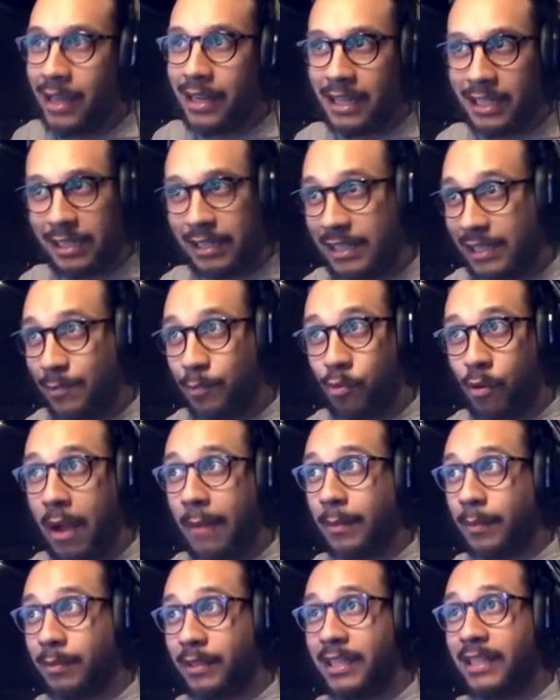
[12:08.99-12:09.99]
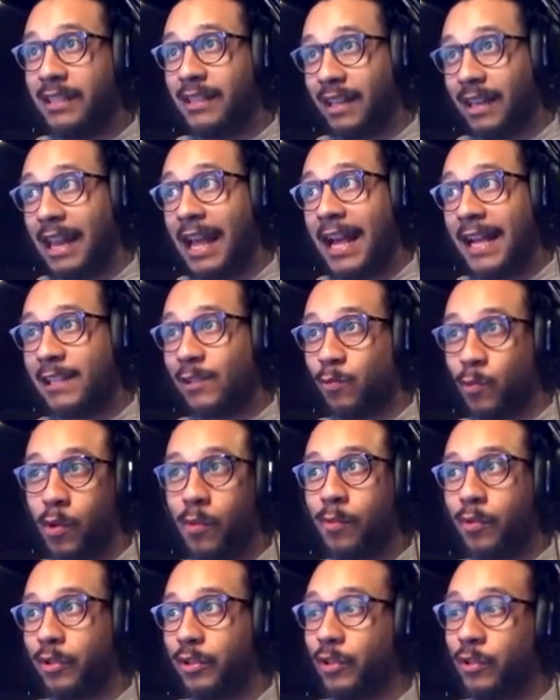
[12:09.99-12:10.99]
This is probably the last
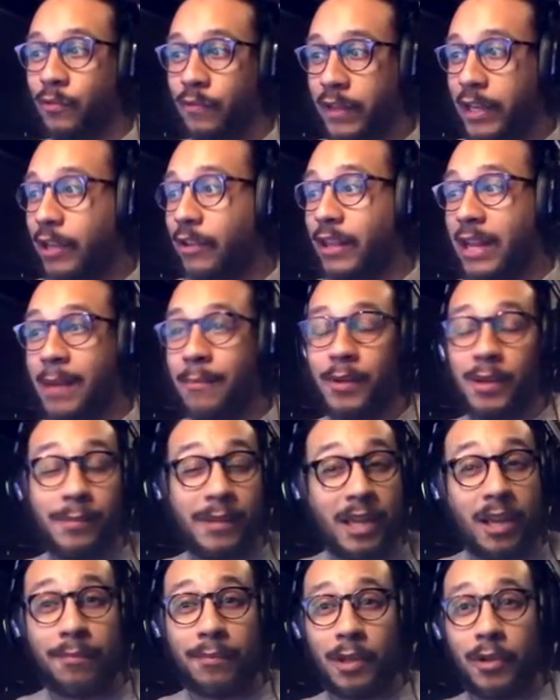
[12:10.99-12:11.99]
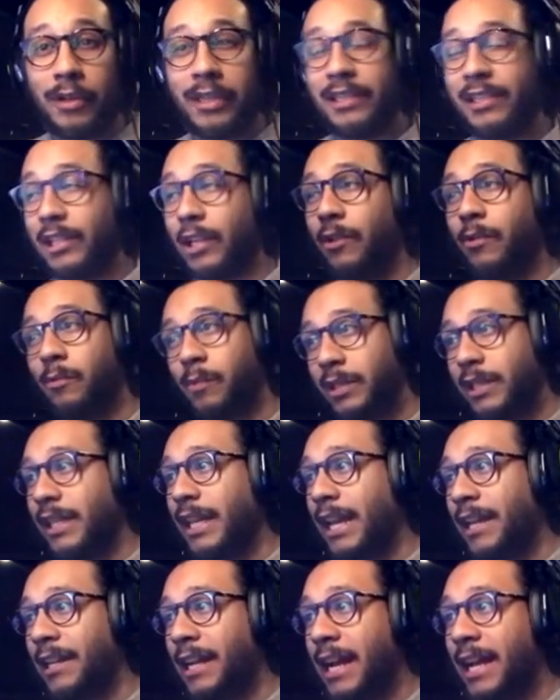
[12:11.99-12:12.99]
World War II video that I'm going uploading. So once
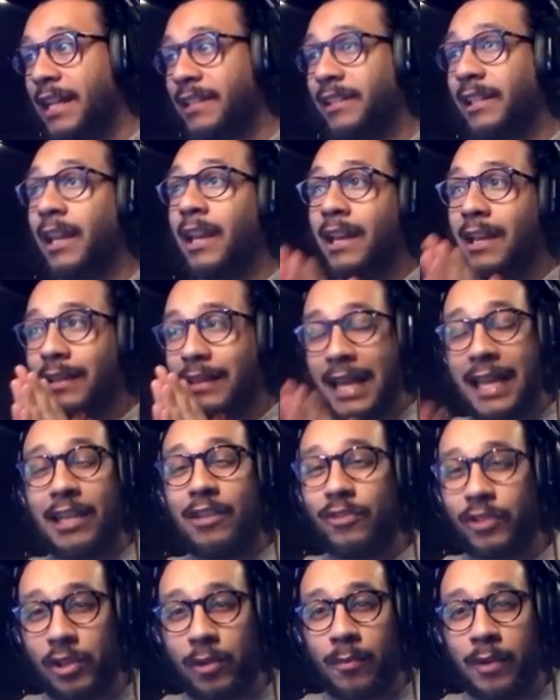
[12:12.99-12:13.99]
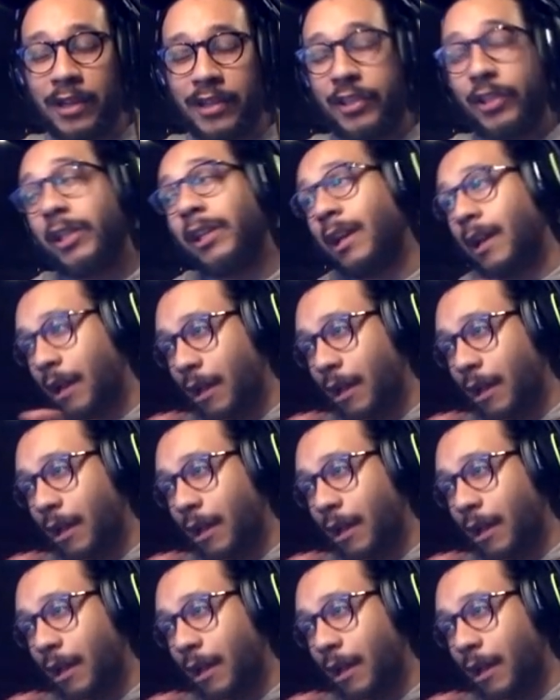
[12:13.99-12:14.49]
again, guys, thank you so much.